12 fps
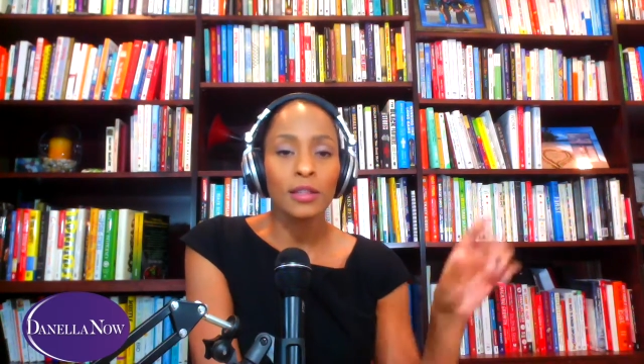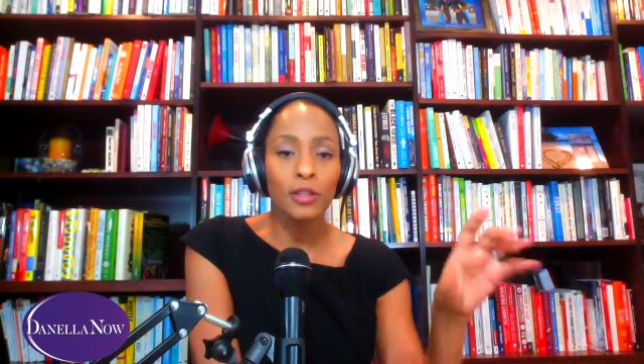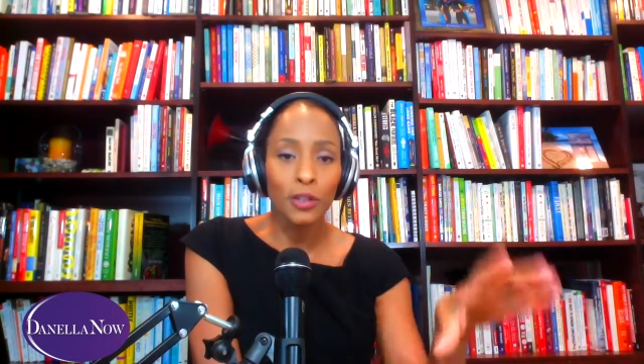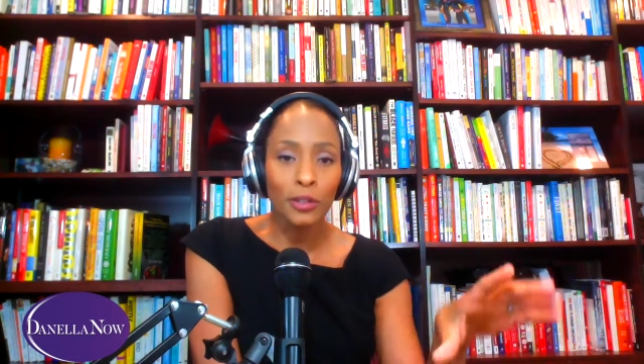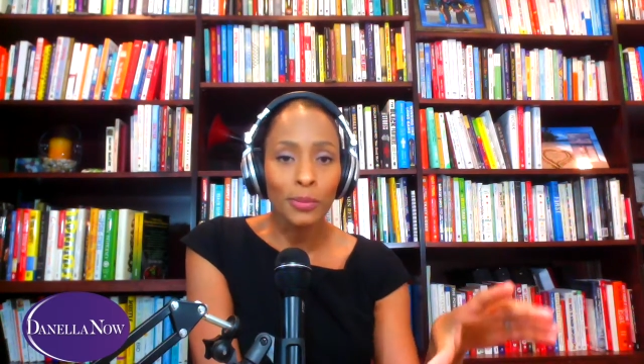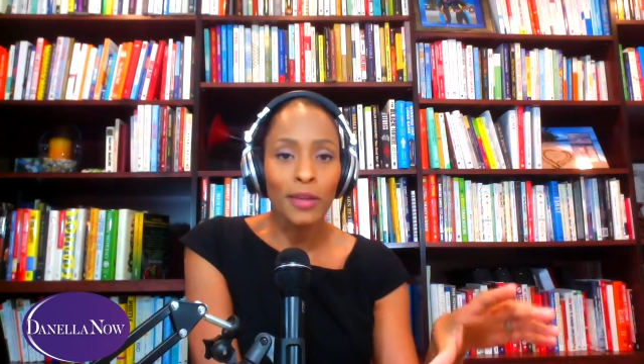at the
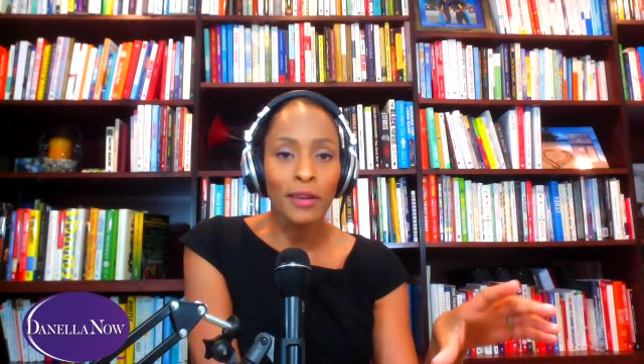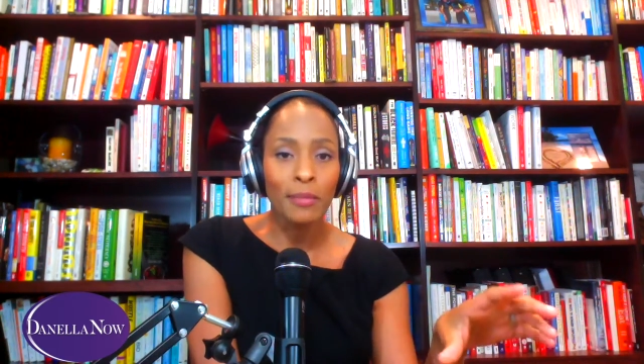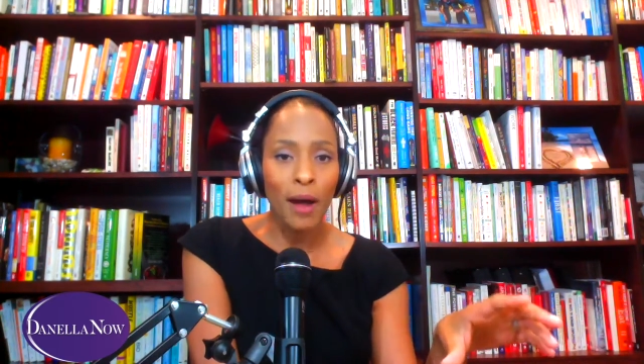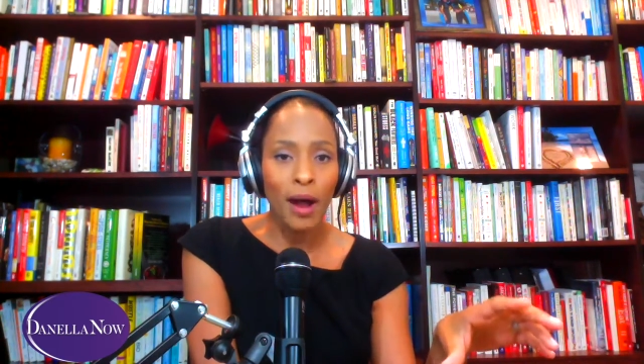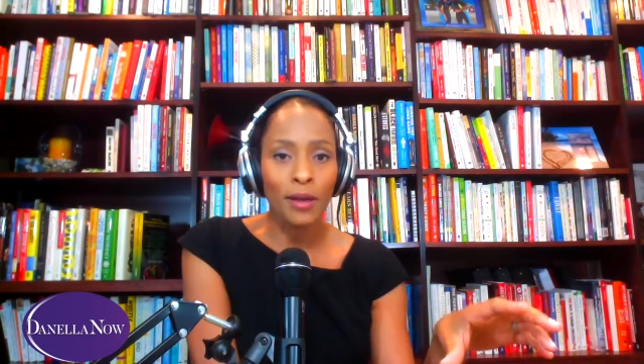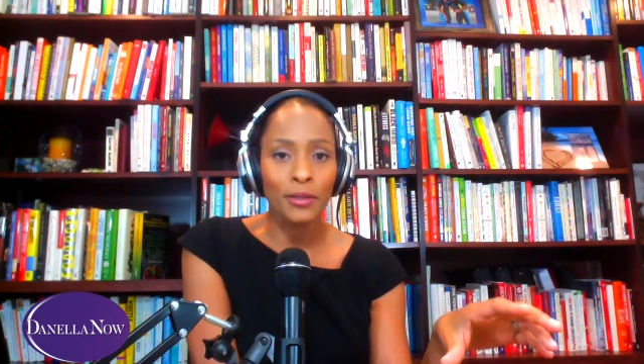European
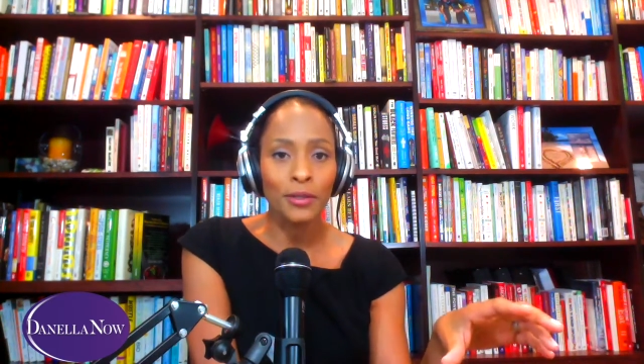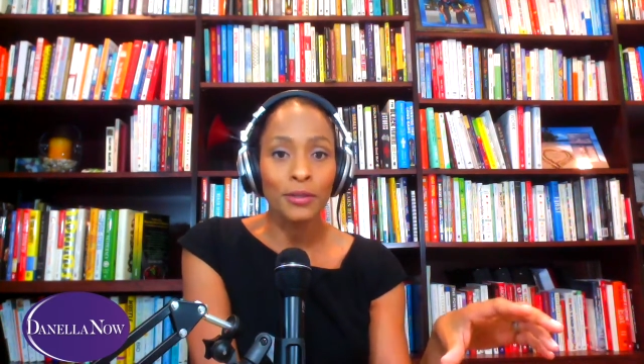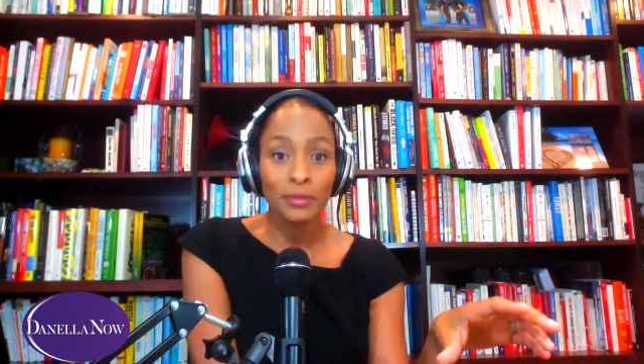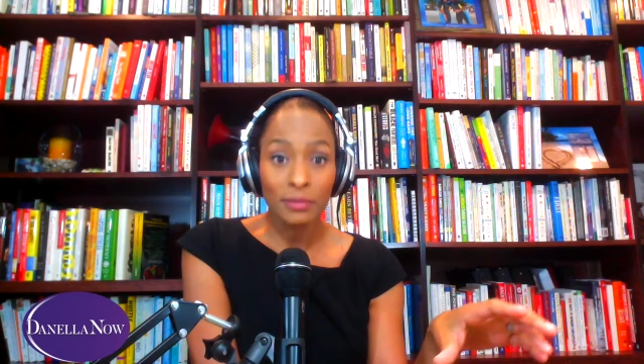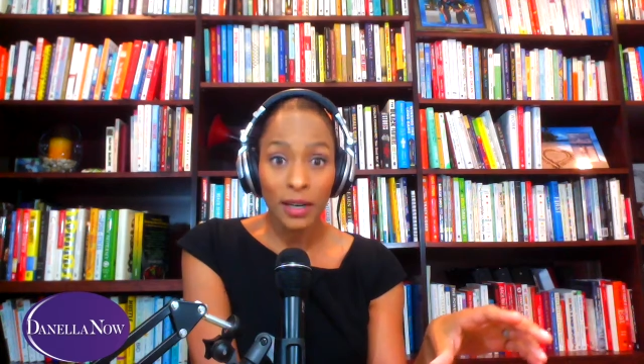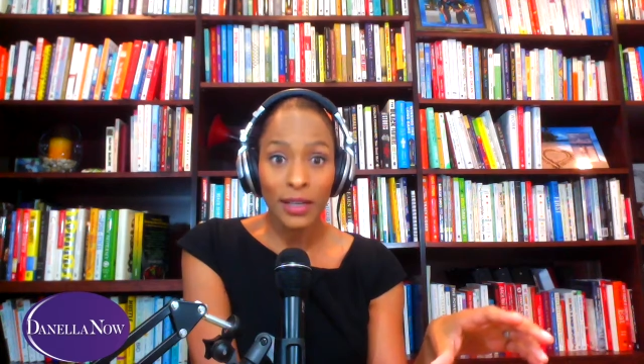
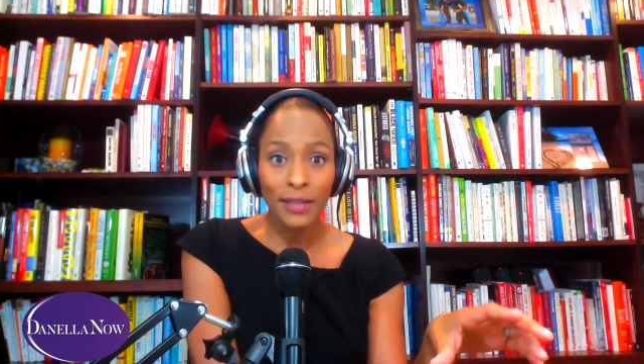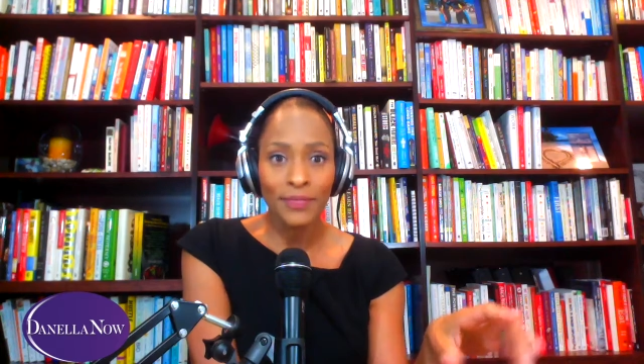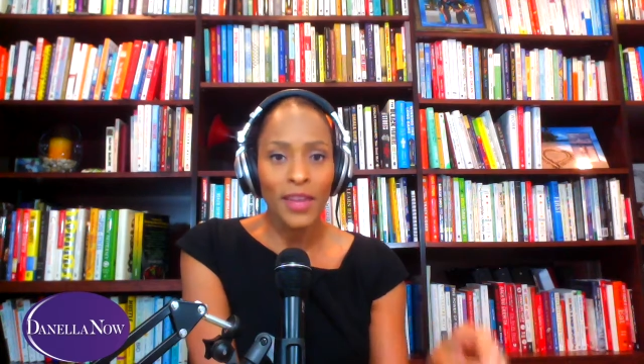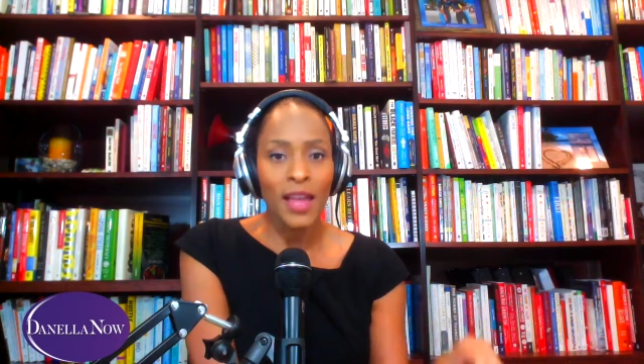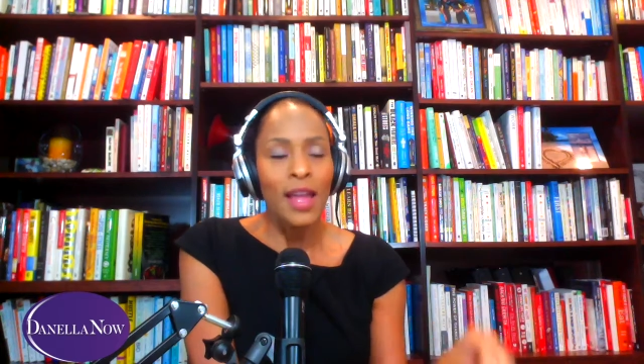model, right?